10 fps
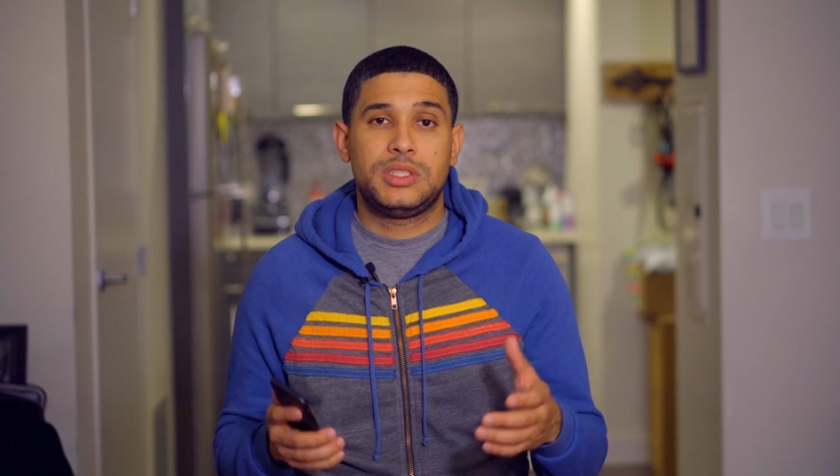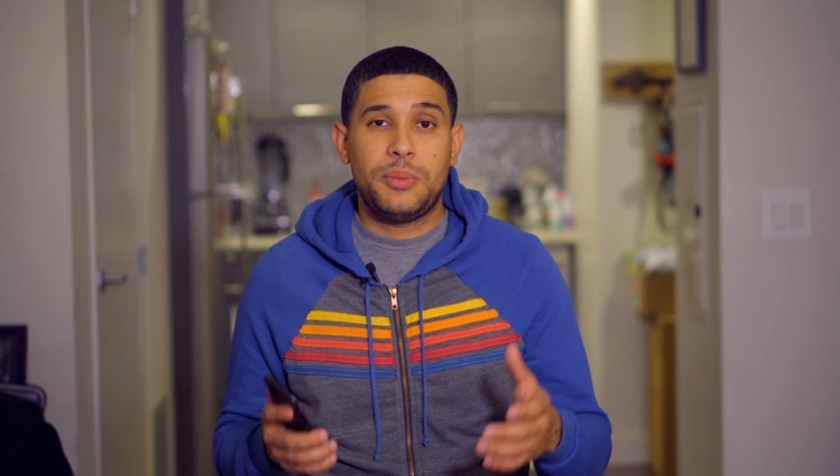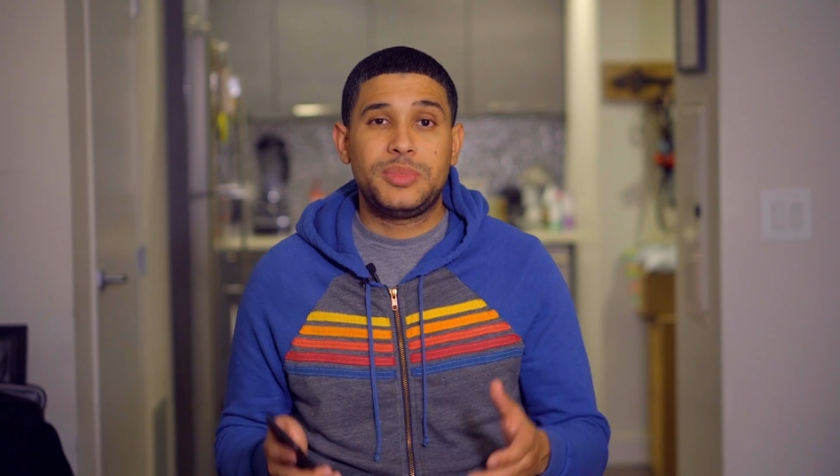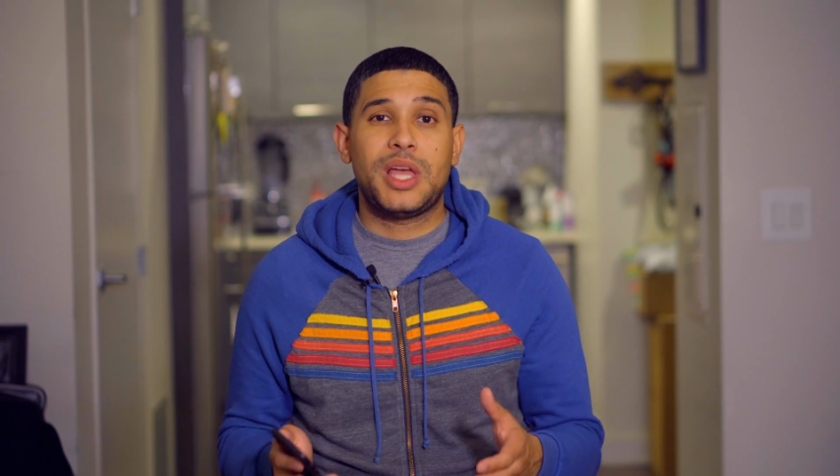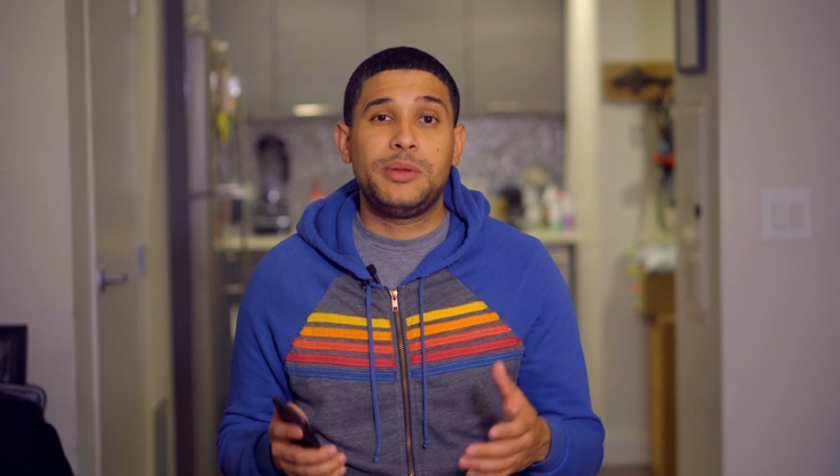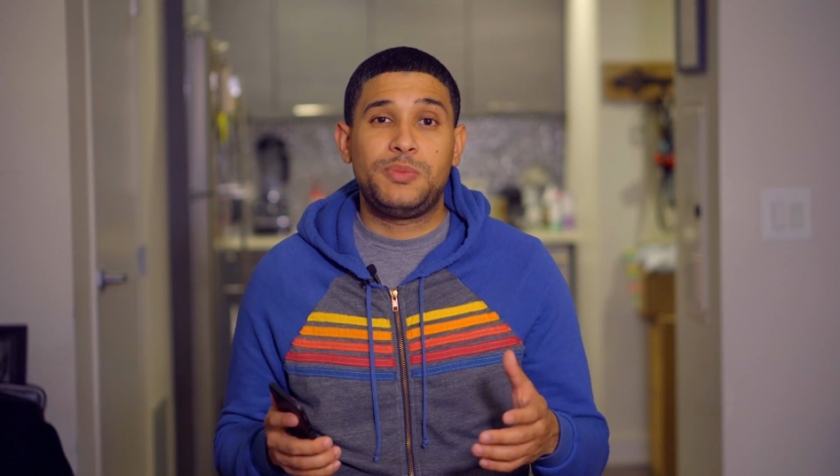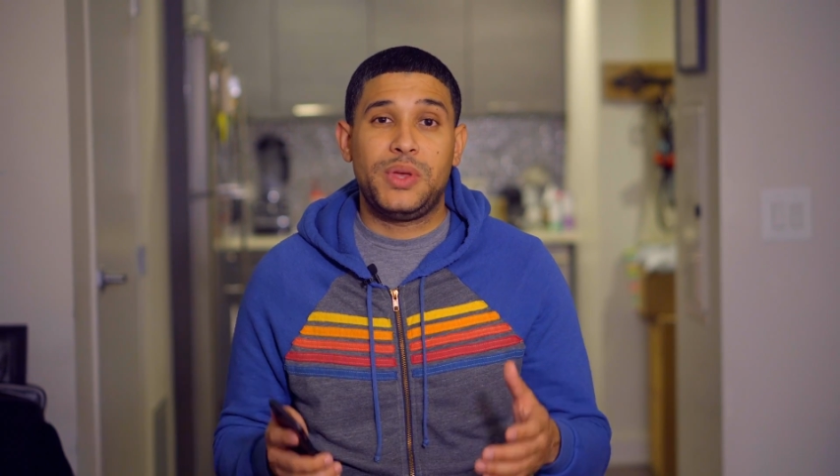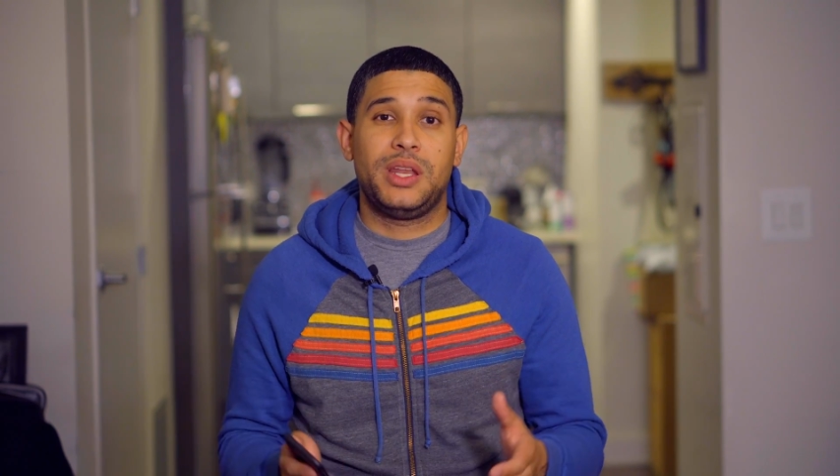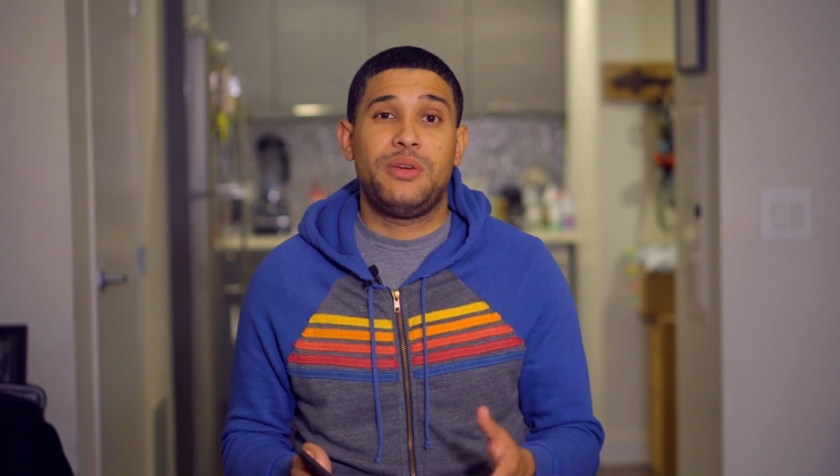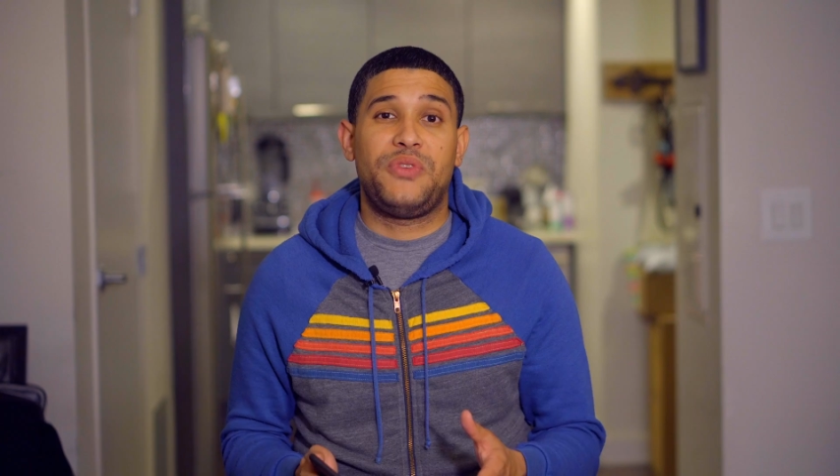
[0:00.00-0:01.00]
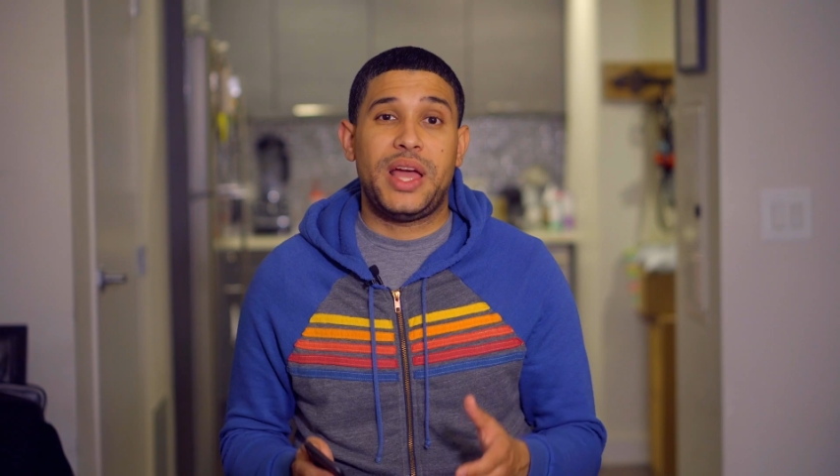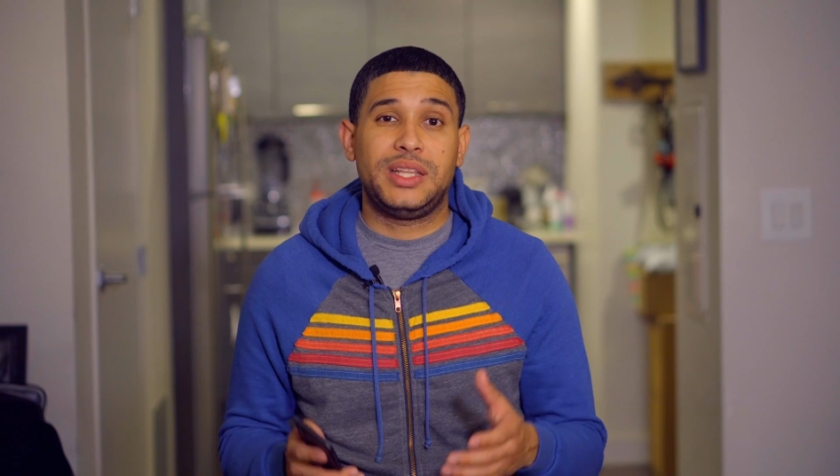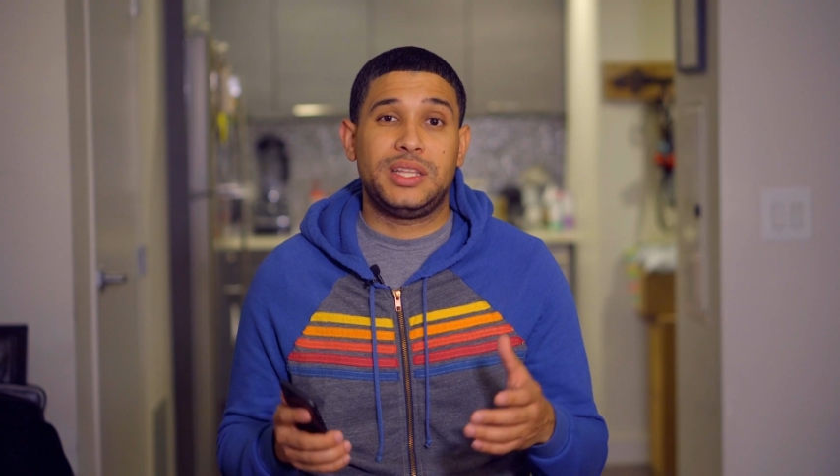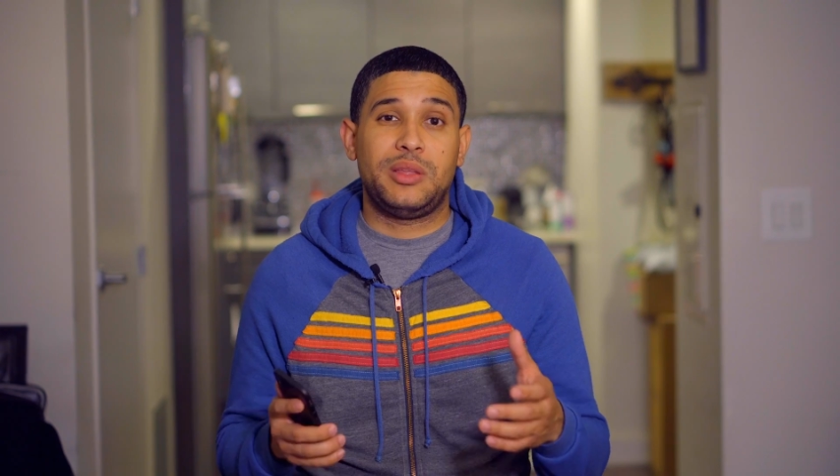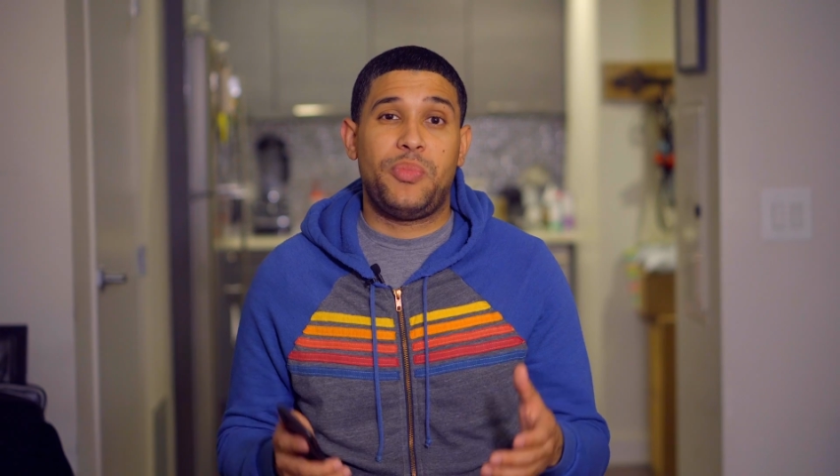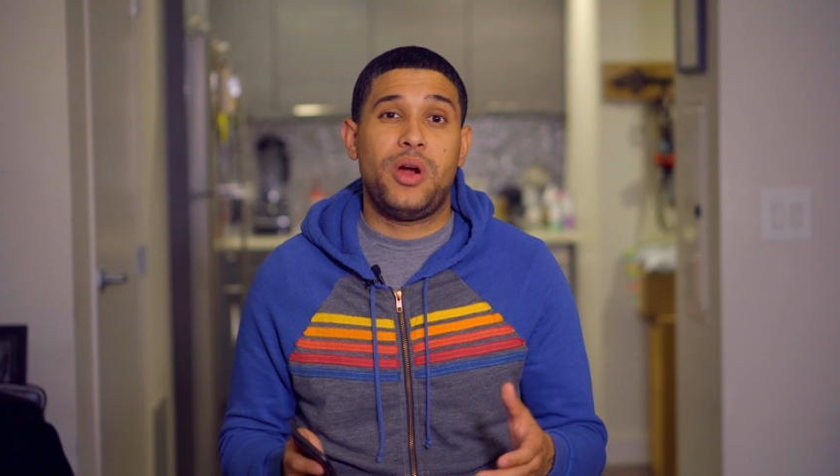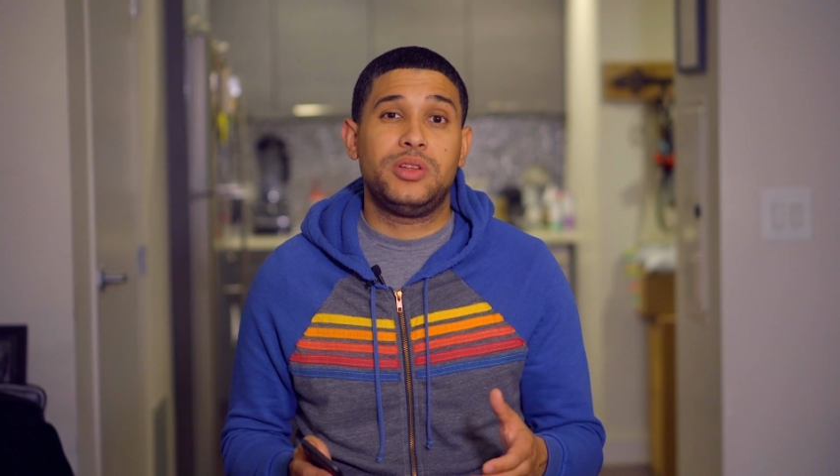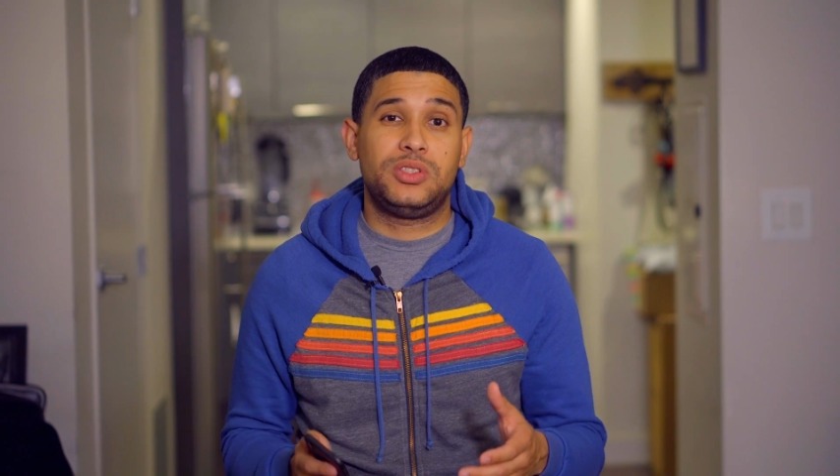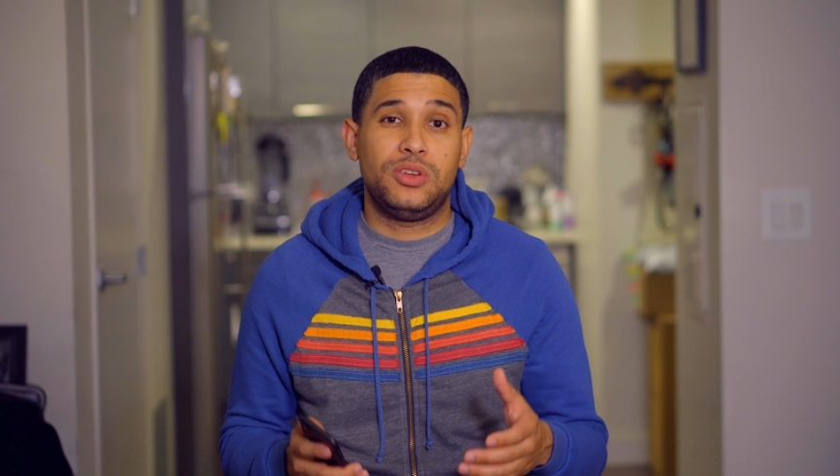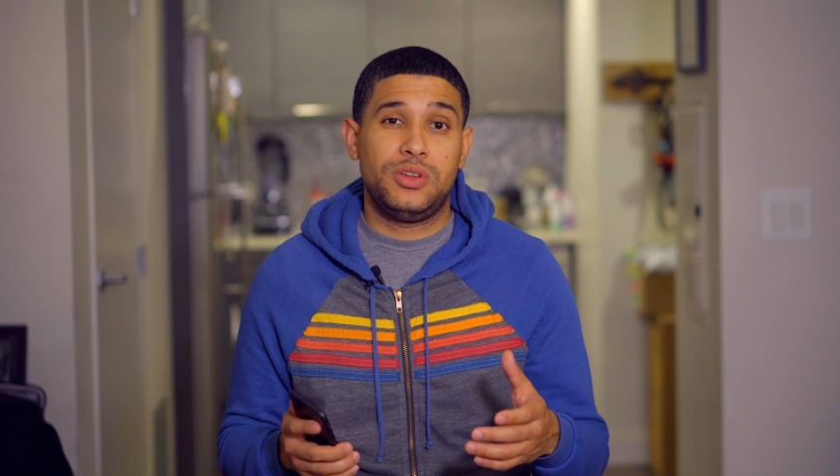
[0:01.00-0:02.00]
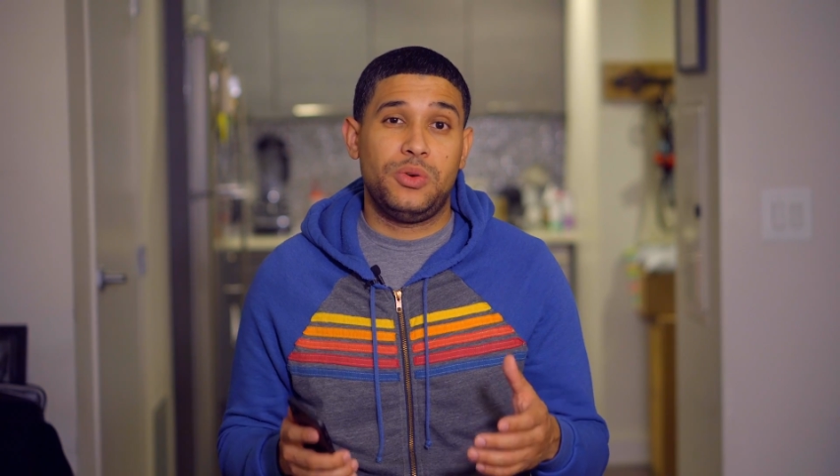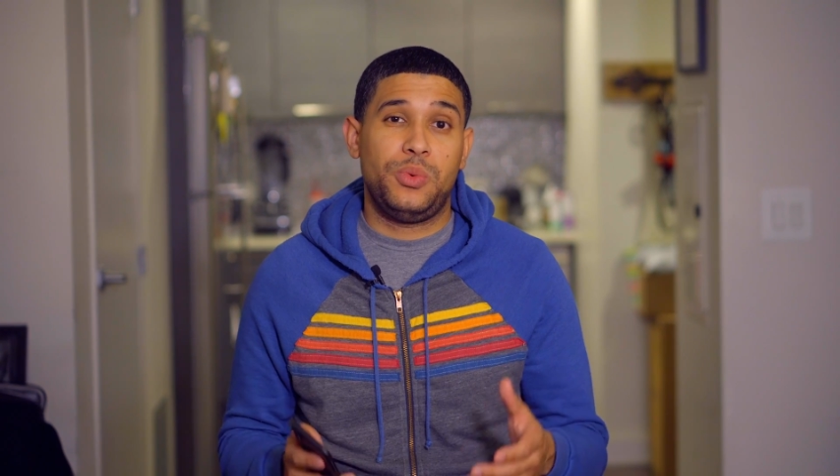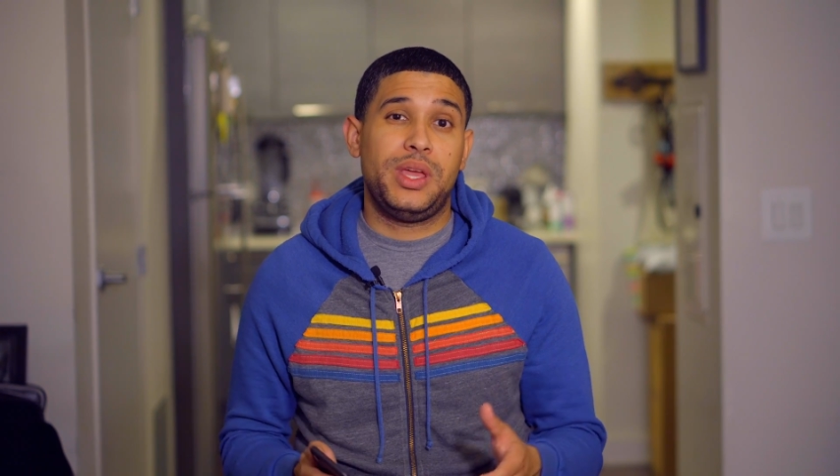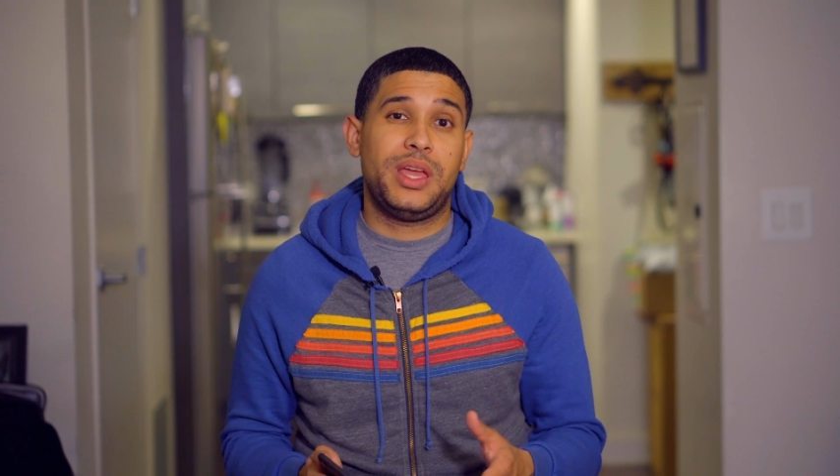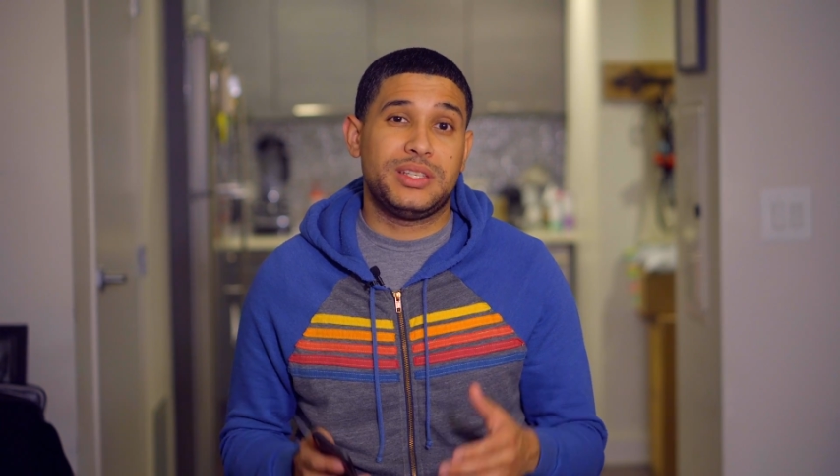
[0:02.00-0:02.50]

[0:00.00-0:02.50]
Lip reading: Sometimes picking a flight that departs during the week